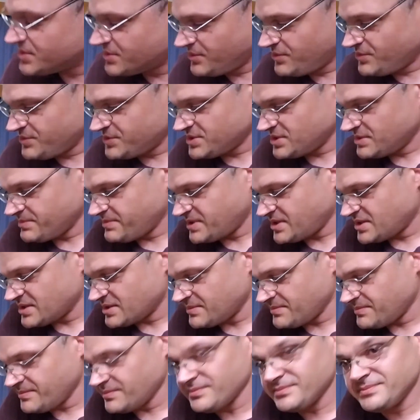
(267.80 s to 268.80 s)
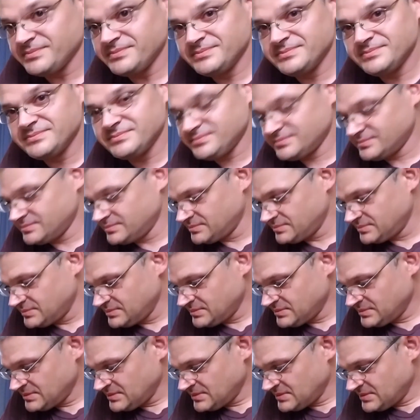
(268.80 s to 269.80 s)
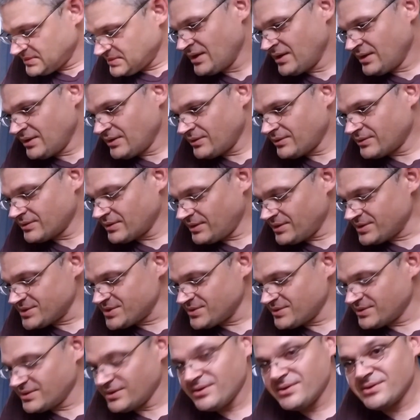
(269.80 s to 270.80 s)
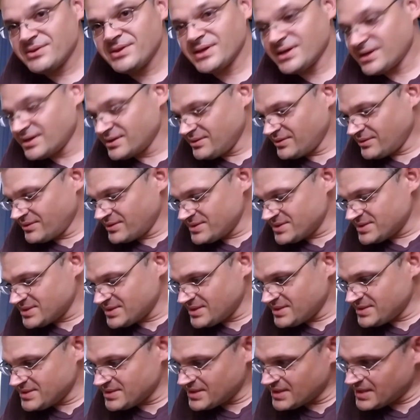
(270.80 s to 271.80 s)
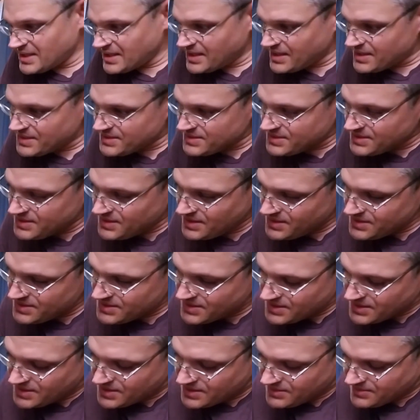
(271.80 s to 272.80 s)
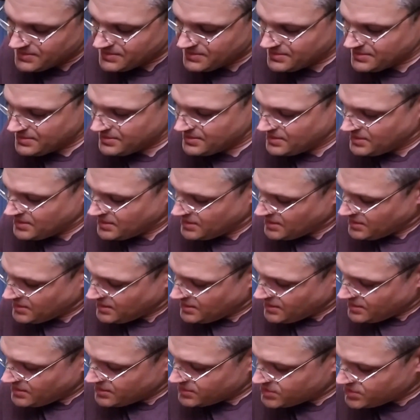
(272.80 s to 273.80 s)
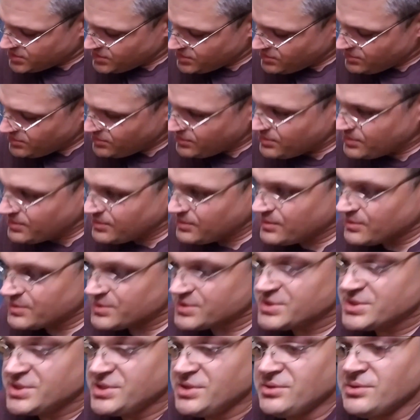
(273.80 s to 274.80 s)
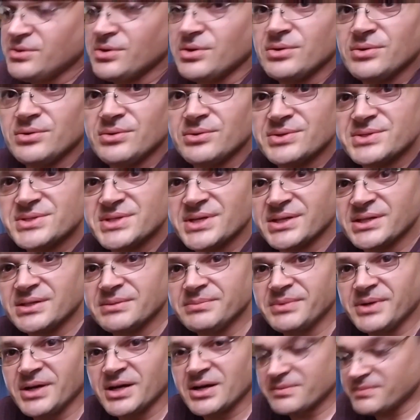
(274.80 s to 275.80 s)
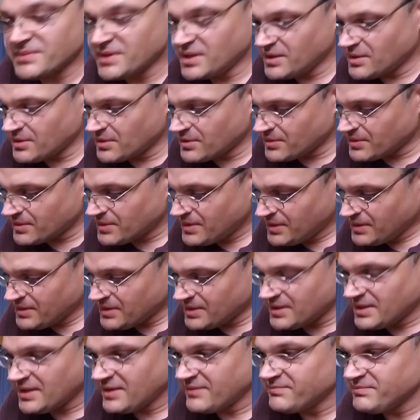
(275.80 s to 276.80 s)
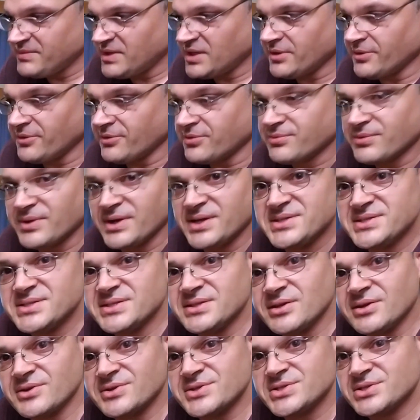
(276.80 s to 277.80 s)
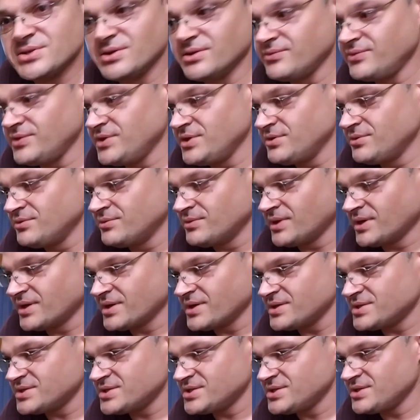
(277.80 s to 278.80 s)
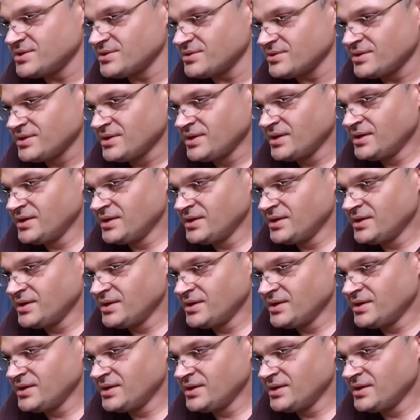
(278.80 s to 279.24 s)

screws in the bottom. Oh, and also another thing I noticed is it has these there's 2 holes on the bottom here that have metal threads in there. So if you wanted to